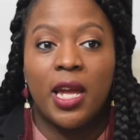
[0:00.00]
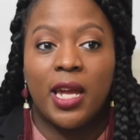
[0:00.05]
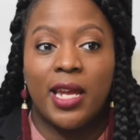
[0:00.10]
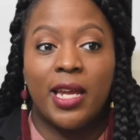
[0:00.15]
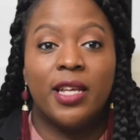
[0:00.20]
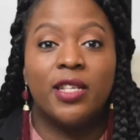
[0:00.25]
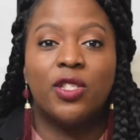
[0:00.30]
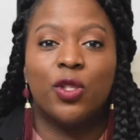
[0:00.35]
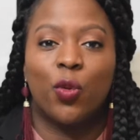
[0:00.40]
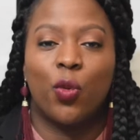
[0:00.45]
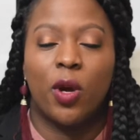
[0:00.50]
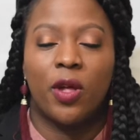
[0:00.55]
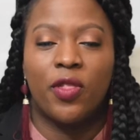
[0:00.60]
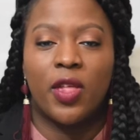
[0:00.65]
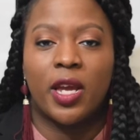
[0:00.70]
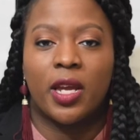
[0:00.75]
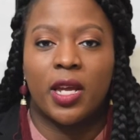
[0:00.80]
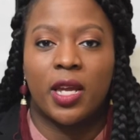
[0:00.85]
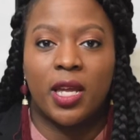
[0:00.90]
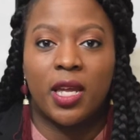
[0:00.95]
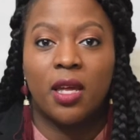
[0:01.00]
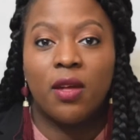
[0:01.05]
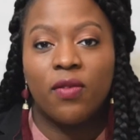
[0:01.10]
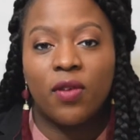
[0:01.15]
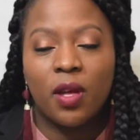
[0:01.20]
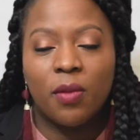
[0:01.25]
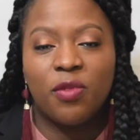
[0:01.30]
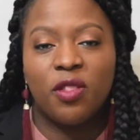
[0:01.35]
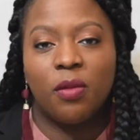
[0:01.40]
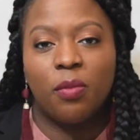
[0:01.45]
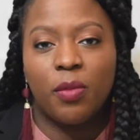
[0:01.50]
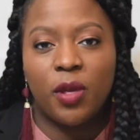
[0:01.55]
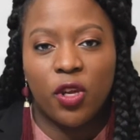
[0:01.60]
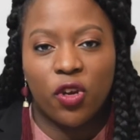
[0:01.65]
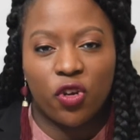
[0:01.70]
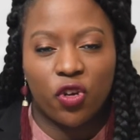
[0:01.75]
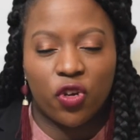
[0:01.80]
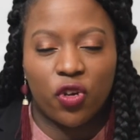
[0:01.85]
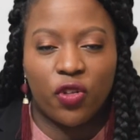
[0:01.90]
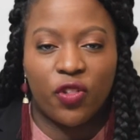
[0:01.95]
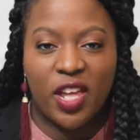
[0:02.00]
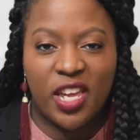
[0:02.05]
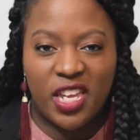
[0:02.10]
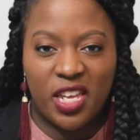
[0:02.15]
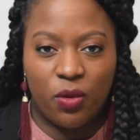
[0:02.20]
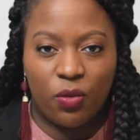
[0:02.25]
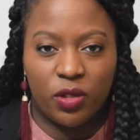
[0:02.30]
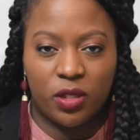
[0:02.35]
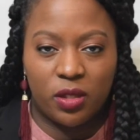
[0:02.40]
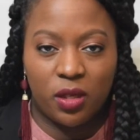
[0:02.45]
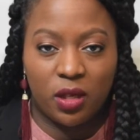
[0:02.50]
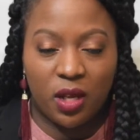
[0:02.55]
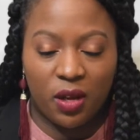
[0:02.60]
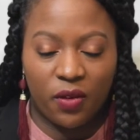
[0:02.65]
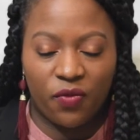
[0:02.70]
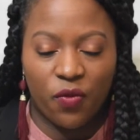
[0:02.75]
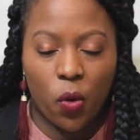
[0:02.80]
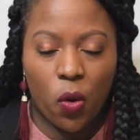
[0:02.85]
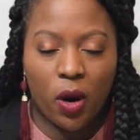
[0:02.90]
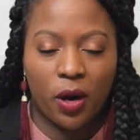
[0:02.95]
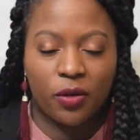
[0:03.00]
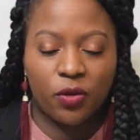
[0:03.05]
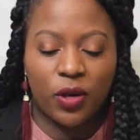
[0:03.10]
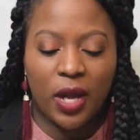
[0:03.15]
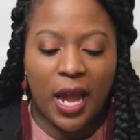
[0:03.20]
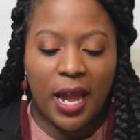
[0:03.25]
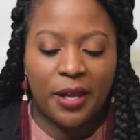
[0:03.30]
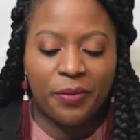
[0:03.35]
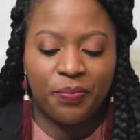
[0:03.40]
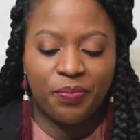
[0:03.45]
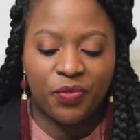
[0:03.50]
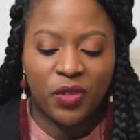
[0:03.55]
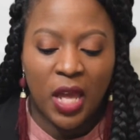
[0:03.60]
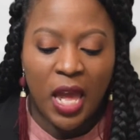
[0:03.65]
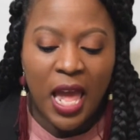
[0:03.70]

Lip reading: He is the one that could give him the miracle that he was looking for, okay?